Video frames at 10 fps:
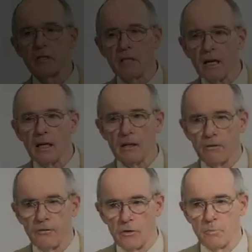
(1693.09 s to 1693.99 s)
a
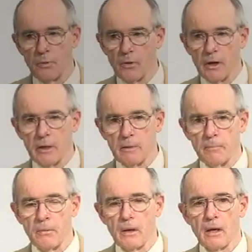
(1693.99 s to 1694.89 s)
second viewpoint,
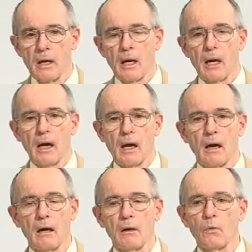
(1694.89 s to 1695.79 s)

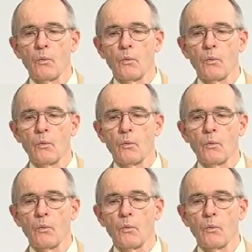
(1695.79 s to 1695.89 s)
uh,